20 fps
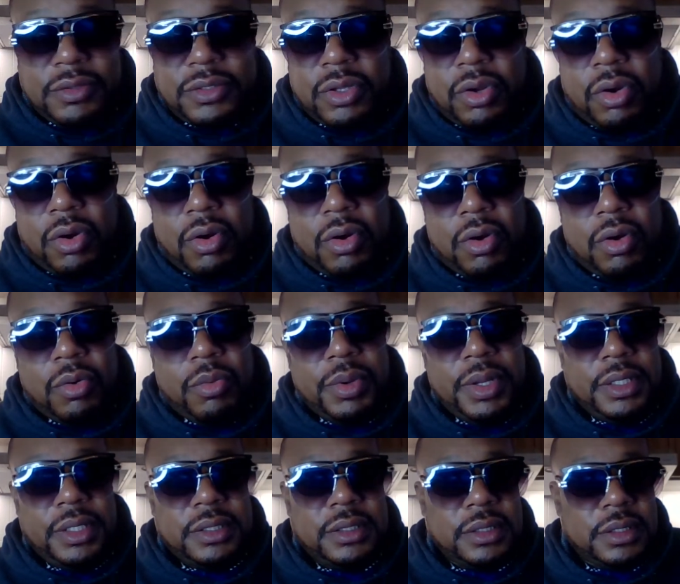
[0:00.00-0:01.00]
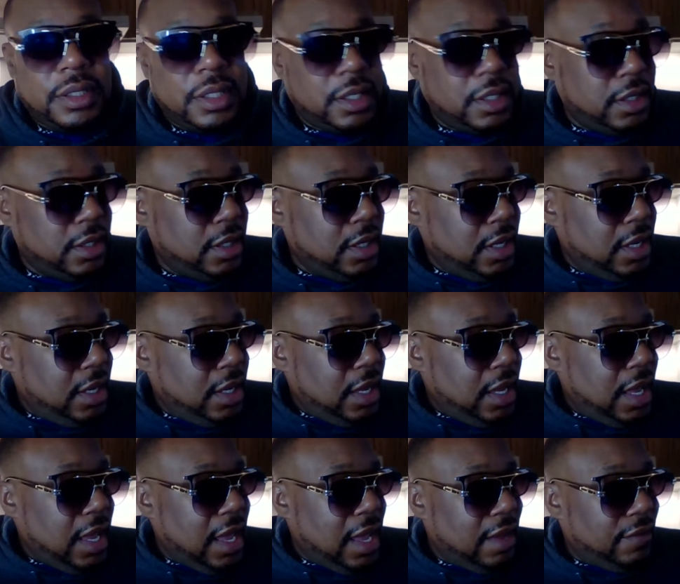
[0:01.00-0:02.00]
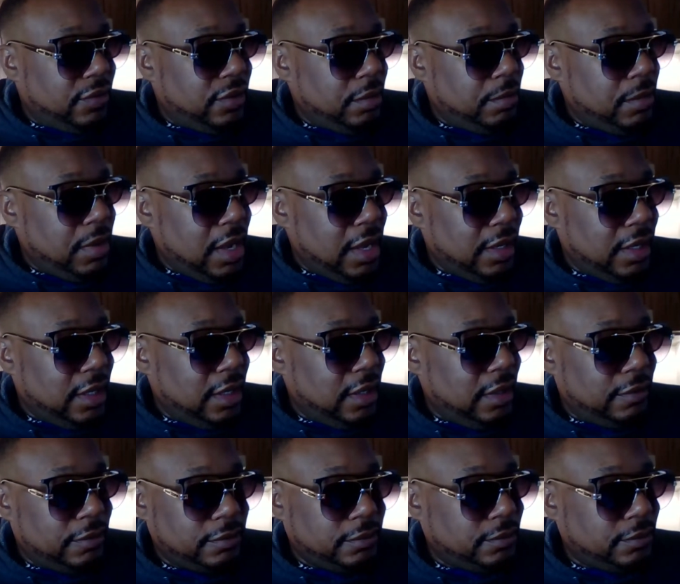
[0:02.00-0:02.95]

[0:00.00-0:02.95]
to always have somebody.